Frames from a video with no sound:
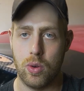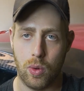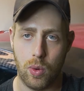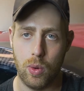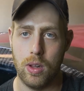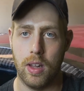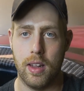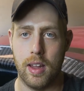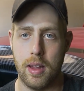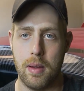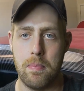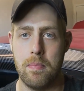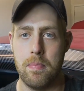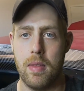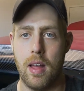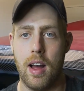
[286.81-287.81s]
all of
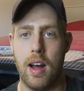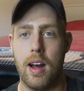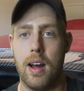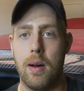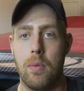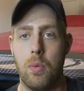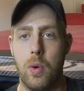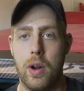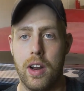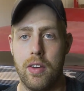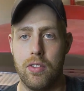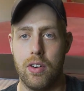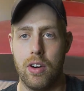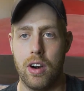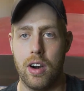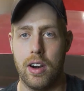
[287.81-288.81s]
them
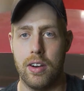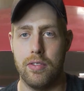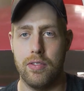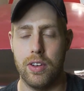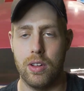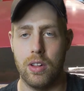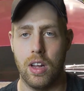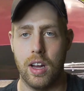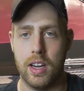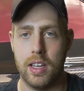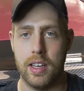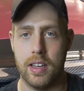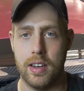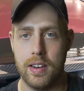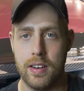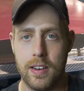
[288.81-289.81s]
whenever I feel like it.